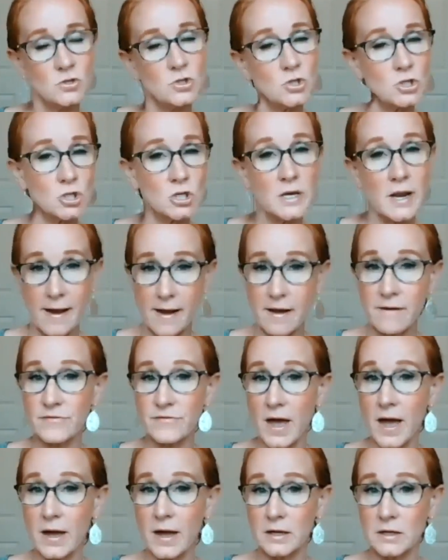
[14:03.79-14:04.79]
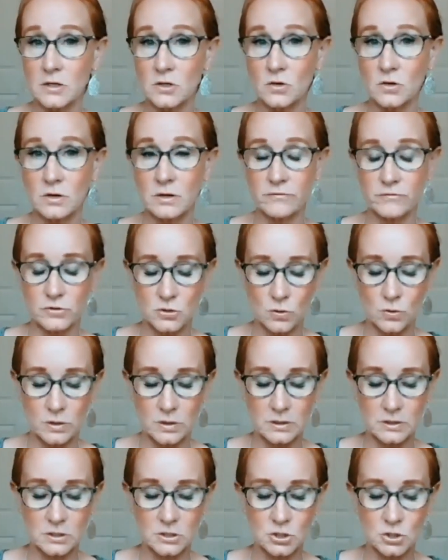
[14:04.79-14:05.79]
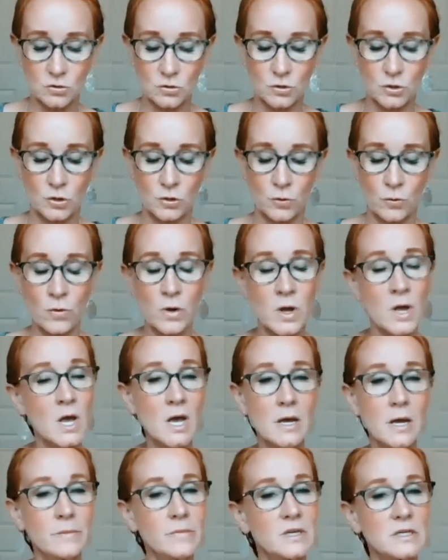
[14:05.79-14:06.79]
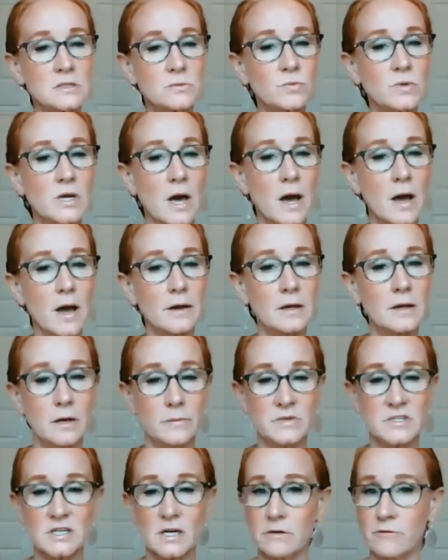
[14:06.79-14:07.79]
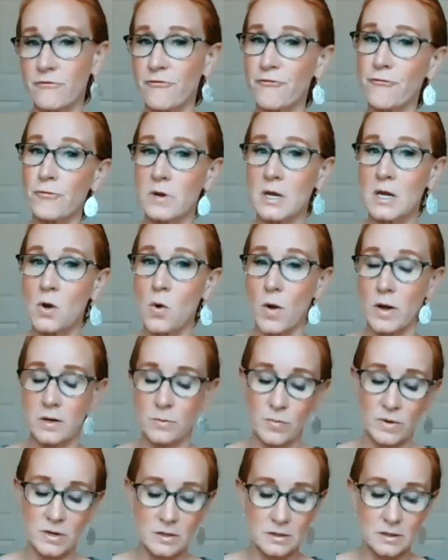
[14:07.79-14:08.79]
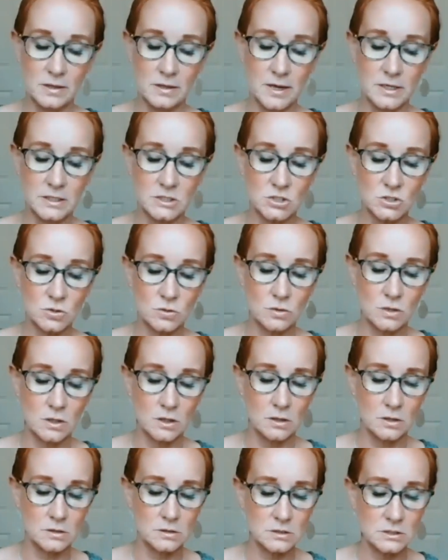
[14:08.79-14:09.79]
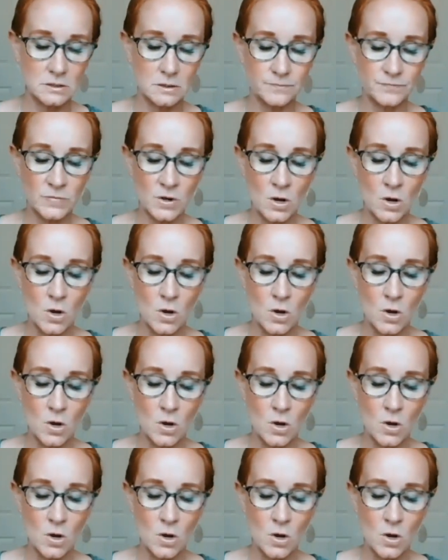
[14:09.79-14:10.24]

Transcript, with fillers: You should have that in your inventory unless you're new, because we got clementine free quite a bit in the last two years.